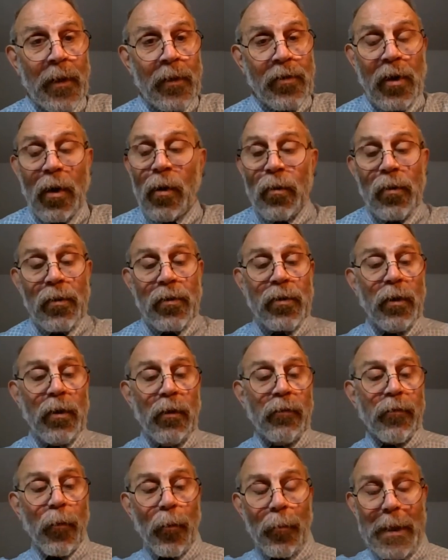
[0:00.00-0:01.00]

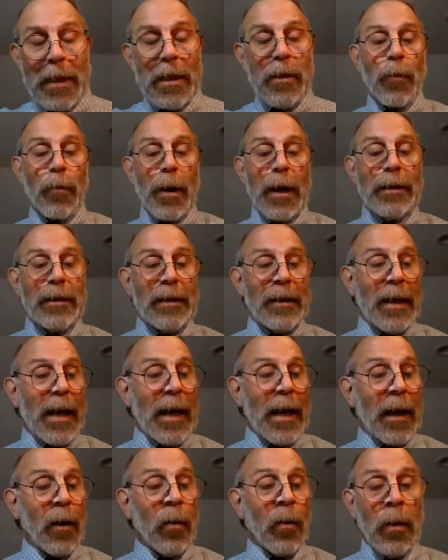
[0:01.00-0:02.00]
So for me right
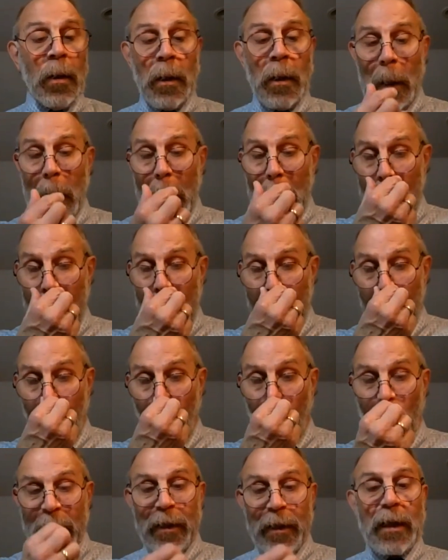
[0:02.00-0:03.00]
now,
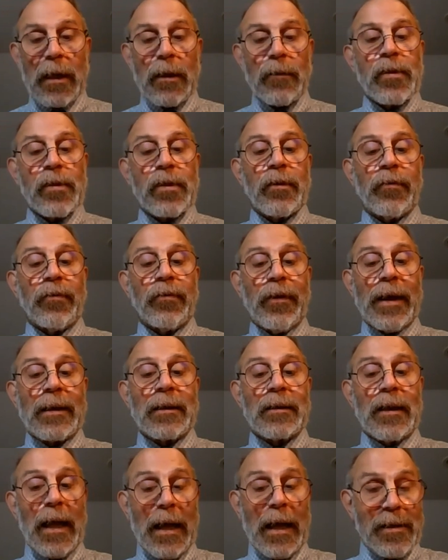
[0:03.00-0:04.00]
what gives the
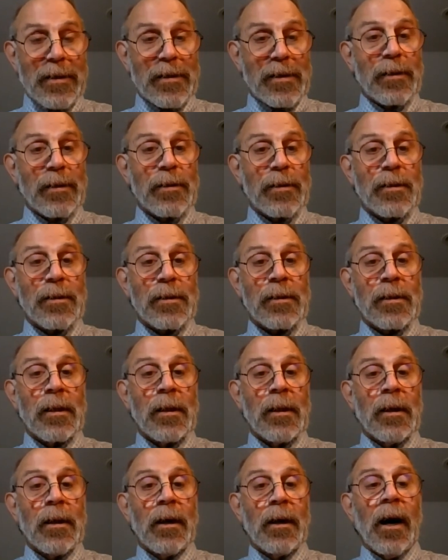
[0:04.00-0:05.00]
Fed license
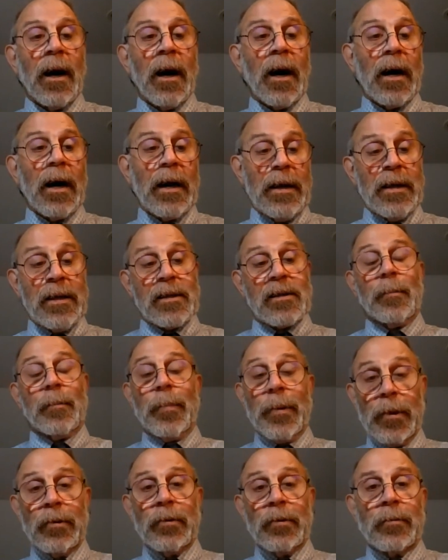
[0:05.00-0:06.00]
is a
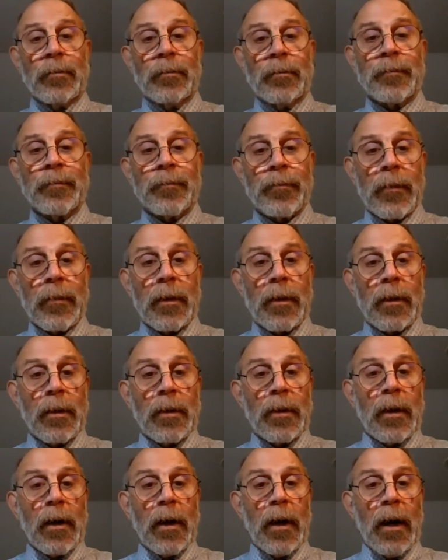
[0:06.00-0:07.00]
boom,
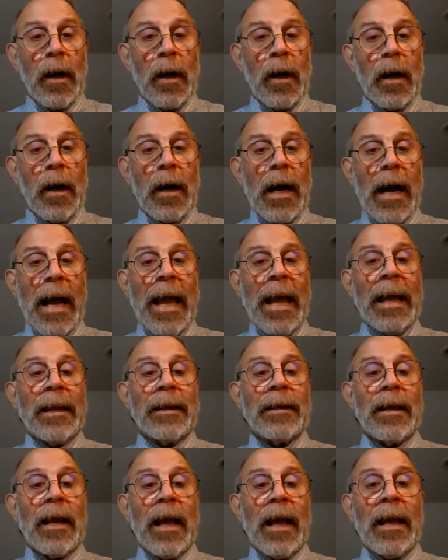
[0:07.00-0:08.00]

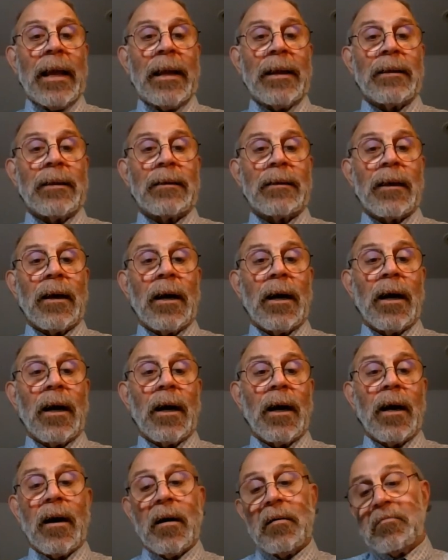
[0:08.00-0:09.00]
and
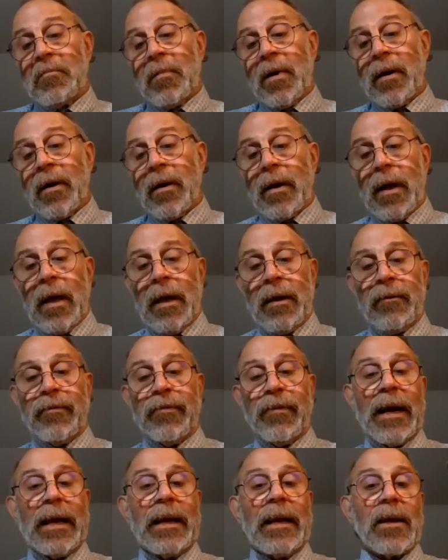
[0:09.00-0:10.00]
a
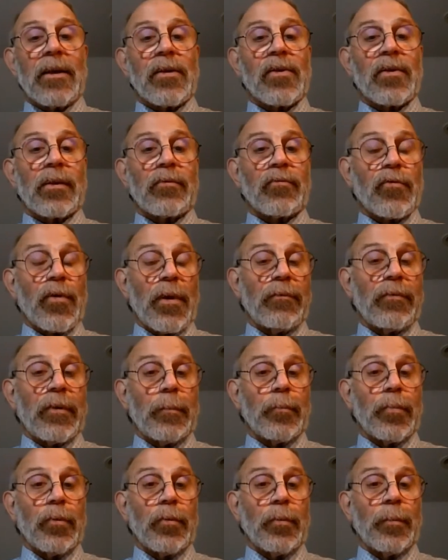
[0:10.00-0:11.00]

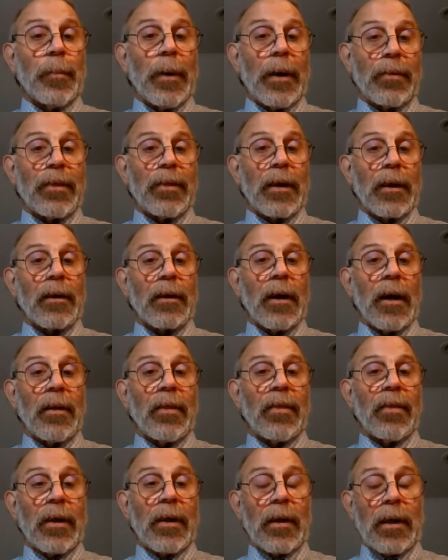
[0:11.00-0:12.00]
finance-driven boom. I
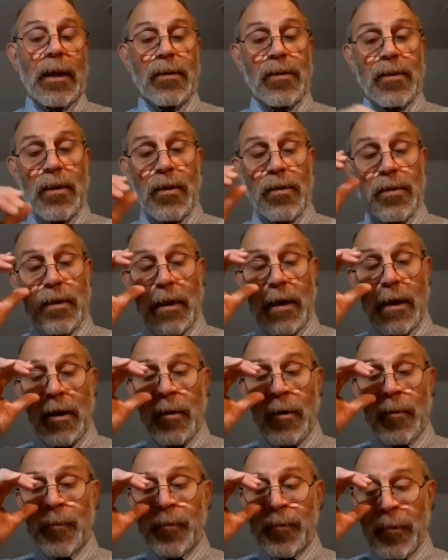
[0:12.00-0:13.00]
think gets us there.